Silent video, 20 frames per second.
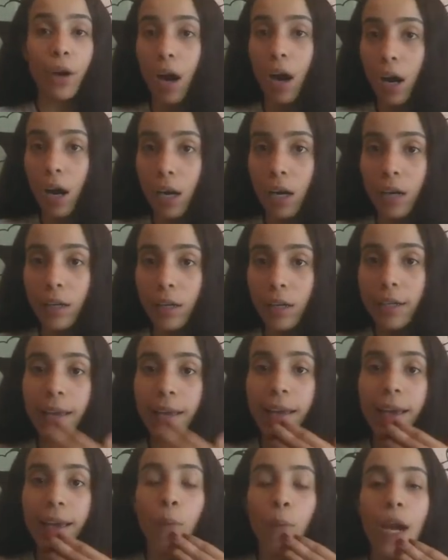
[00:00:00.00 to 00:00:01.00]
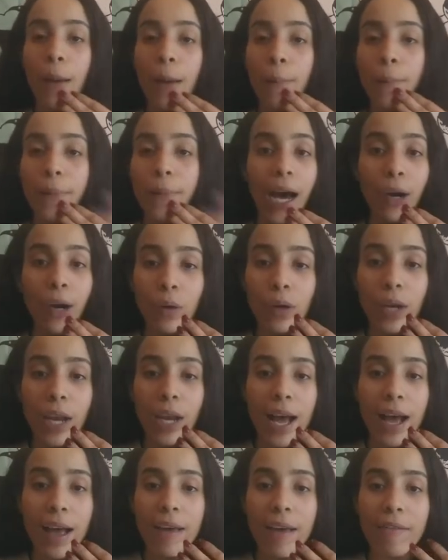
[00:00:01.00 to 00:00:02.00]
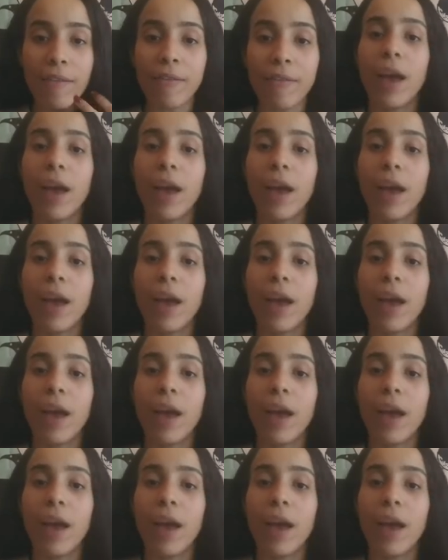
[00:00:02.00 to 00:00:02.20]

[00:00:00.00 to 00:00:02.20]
on, while I'm not on live...